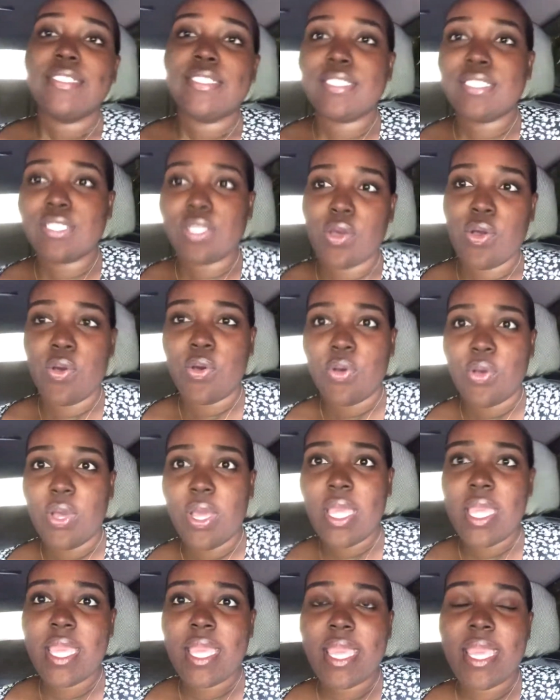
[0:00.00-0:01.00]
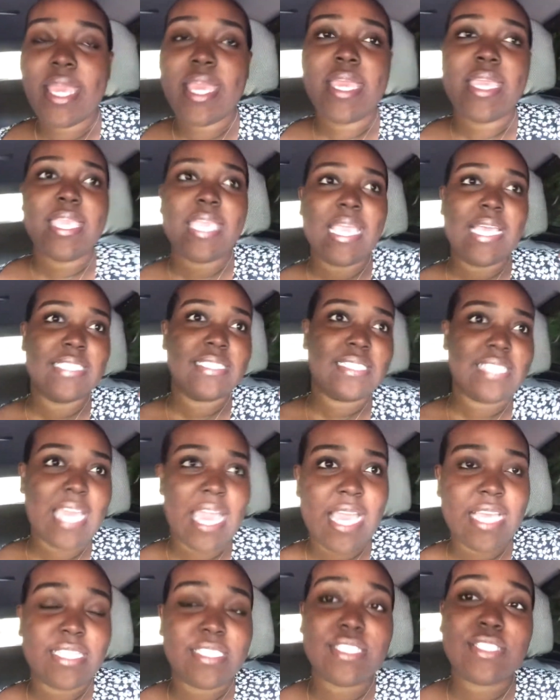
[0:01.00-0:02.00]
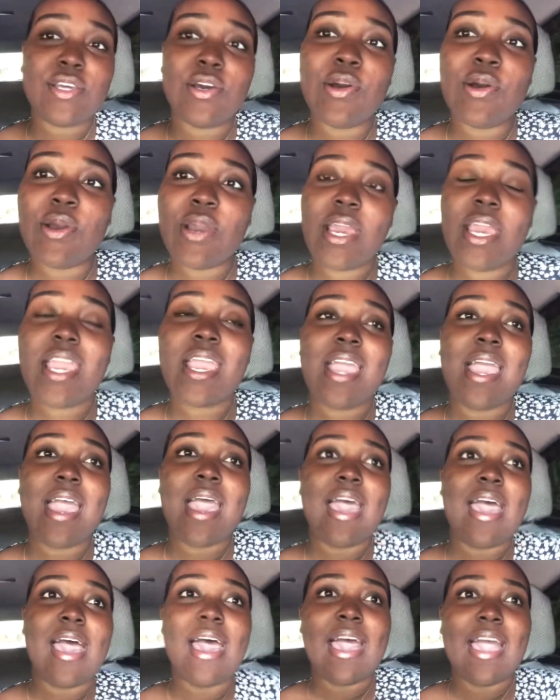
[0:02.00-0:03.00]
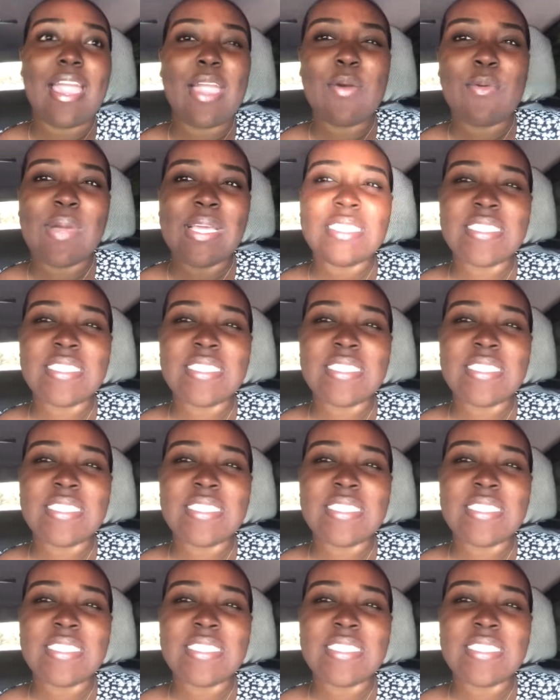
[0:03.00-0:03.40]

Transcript: So yes guys, so I went